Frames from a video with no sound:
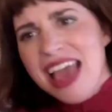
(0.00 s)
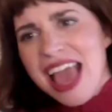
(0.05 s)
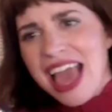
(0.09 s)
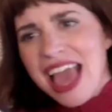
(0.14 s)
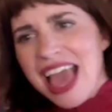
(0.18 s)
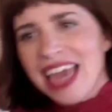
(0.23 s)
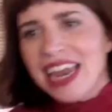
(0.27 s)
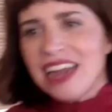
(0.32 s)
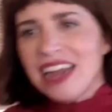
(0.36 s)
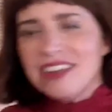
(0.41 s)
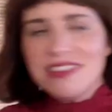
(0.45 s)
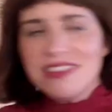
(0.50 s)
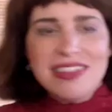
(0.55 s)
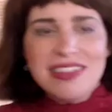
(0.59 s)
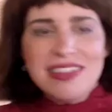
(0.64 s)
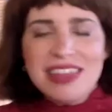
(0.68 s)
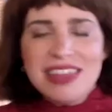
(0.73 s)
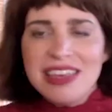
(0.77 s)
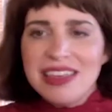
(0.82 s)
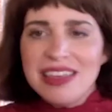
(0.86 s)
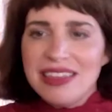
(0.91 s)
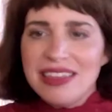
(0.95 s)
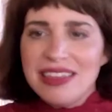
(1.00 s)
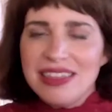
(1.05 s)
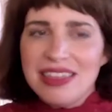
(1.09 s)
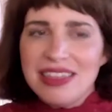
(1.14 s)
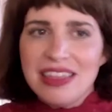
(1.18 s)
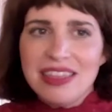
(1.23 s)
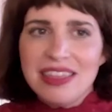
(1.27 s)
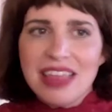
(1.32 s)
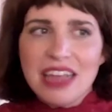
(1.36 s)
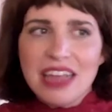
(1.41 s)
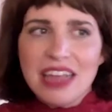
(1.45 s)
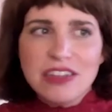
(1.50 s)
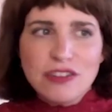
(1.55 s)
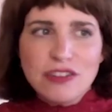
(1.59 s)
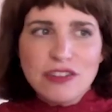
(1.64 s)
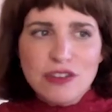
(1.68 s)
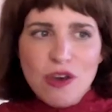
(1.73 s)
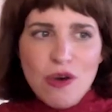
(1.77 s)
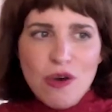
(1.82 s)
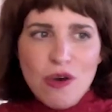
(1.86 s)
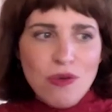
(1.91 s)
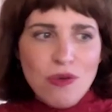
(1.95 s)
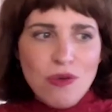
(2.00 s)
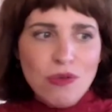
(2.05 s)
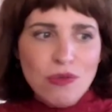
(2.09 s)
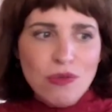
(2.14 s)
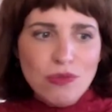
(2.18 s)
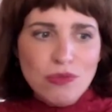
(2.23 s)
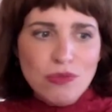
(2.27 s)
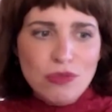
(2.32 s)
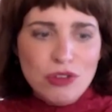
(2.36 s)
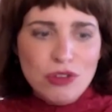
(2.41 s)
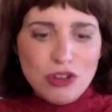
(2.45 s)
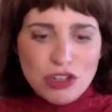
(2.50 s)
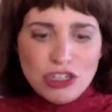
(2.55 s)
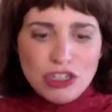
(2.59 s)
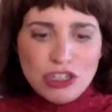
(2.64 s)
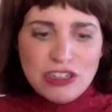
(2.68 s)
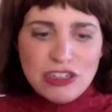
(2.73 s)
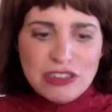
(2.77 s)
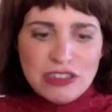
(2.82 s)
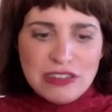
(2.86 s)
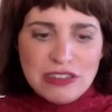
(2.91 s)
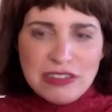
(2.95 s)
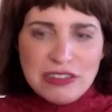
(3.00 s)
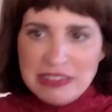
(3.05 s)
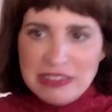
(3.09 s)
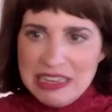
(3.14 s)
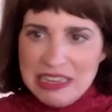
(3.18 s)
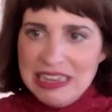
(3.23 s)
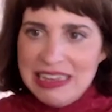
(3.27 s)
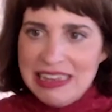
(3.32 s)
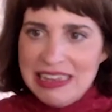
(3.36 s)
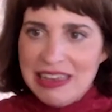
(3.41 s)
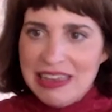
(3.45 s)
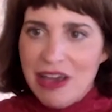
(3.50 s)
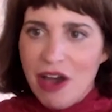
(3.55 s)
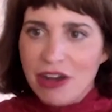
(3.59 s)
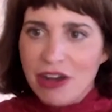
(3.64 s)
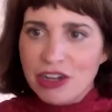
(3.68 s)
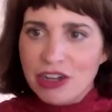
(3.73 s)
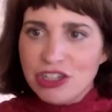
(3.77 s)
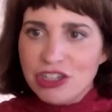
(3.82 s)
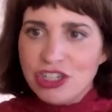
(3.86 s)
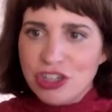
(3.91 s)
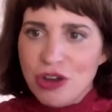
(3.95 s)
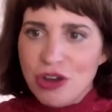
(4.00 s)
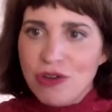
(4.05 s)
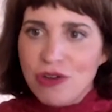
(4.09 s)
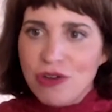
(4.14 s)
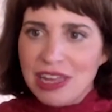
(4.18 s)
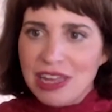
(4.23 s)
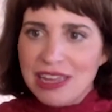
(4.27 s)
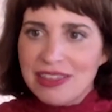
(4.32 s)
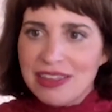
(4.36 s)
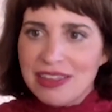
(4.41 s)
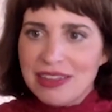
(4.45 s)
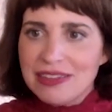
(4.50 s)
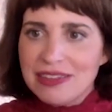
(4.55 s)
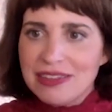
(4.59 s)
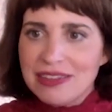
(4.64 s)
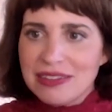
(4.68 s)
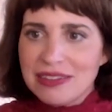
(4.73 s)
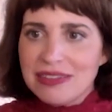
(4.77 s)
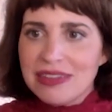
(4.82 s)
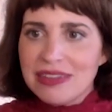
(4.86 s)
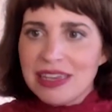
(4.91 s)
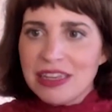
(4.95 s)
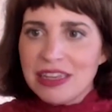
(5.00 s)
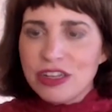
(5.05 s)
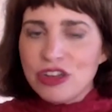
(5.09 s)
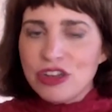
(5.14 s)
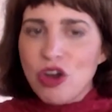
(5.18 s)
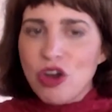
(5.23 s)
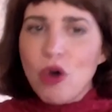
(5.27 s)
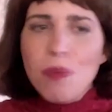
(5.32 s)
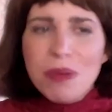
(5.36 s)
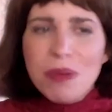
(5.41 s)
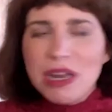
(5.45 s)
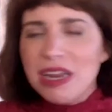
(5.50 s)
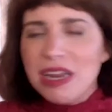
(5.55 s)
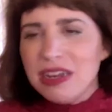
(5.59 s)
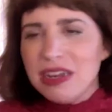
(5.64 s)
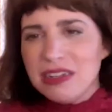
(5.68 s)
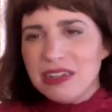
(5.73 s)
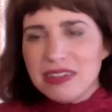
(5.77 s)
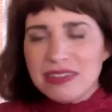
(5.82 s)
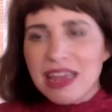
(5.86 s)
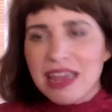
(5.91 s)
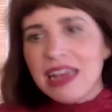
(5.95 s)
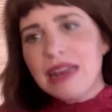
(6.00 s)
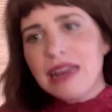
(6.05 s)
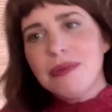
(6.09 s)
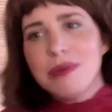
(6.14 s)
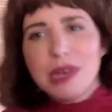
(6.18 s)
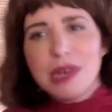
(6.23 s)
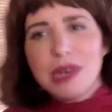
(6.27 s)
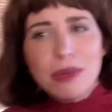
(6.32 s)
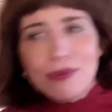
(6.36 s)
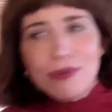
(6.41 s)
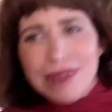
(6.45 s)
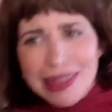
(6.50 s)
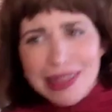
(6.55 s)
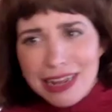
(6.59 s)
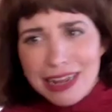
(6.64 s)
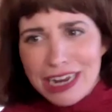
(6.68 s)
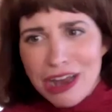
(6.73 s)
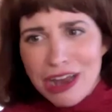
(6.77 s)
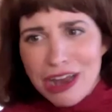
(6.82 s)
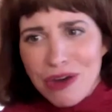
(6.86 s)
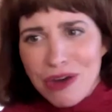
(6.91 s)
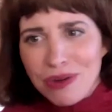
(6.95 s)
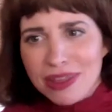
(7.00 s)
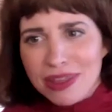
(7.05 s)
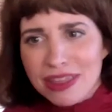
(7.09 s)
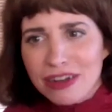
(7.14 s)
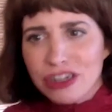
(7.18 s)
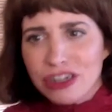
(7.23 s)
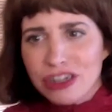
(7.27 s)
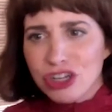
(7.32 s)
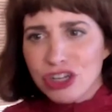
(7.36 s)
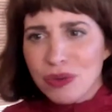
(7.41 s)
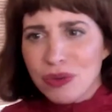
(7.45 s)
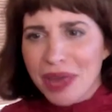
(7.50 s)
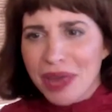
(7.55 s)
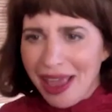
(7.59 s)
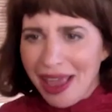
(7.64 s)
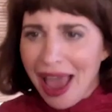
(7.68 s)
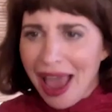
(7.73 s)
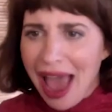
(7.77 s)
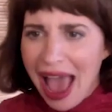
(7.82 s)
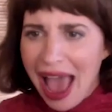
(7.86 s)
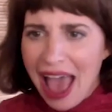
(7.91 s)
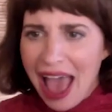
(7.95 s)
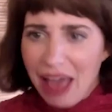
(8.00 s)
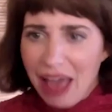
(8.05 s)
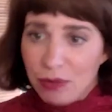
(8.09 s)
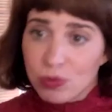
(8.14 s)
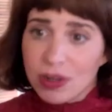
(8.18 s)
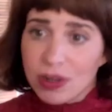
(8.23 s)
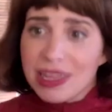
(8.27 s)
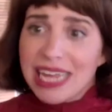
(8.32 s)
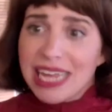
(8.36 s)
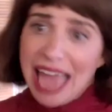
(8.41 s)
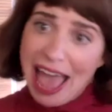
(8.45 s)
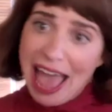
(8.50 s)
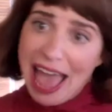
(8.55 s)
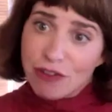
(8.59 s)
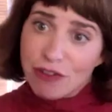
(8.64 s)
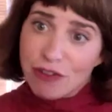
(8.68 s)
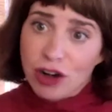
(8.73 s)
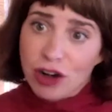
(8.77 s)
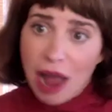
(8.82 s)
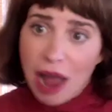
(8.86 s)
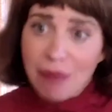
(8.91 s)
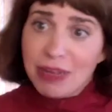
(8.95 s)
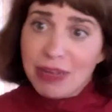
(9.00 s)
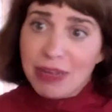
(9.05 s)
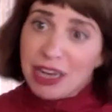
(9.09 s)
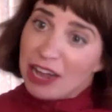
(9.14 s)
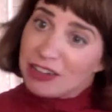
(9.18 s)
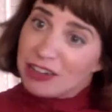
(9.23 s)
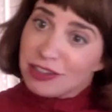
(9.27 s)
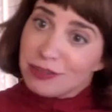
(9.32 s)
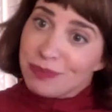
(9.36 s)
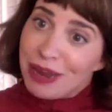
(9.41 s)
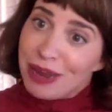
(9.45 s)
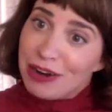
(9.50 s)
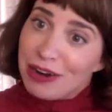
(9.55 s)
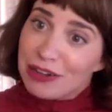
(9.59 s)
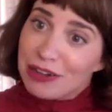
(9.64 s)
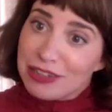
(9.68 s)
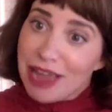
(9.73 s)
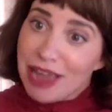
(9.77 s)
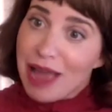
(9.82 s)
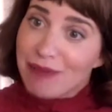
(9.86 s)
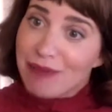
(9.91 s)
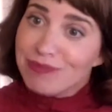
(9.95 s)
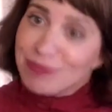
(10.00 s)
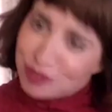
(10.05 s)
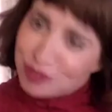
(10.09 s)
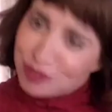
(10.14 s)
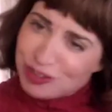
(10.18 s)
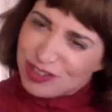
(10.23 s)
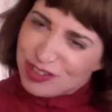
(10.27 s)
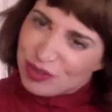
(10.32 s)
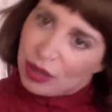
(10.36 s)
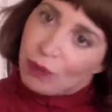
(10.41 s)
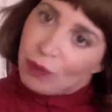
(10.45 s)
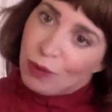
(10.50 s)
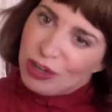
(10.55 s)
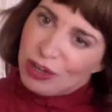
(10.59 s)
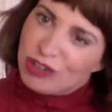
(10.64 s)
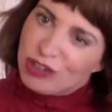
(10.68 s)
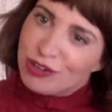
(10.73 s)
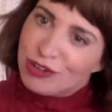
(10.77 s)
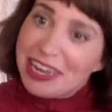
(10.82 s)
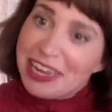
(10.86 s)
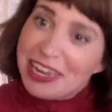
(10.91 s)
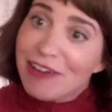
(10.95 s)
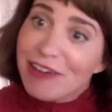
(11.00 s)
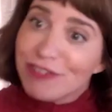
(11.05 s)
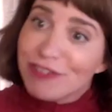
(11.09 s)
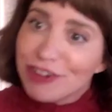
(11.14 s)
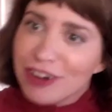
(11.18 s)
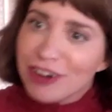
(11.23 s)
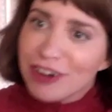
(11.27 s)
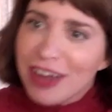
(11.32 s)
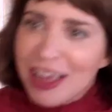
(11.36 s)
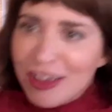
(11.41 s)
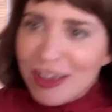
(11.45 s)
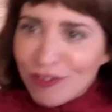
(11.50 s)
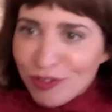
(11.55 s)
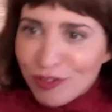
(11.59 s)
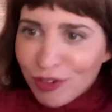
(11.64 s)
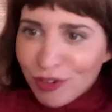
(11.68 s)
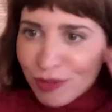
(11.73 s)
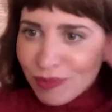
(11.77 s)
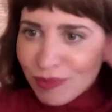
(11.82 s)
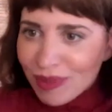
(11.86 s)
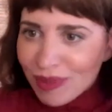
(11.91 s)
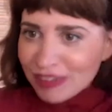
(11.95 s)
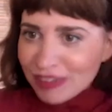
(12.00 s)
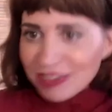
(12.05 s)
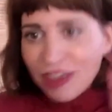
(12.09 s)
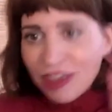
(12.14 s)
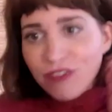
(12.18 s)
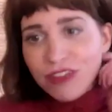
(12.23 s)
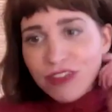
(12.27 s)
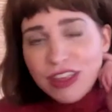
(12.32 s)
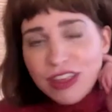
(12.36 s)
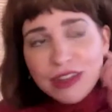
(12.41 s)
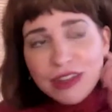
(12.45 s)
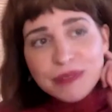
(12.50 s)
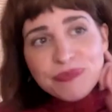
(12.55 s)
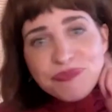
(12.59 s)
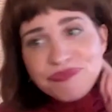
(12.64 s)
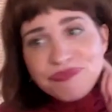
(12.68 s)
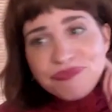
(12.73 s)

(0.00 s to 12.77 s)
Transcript: I just think that that's so good to see on a show like this. It's like, does anybody really know what they're doing, really, ever? I mean, not just parenting, I'm just like wondering ever for myself.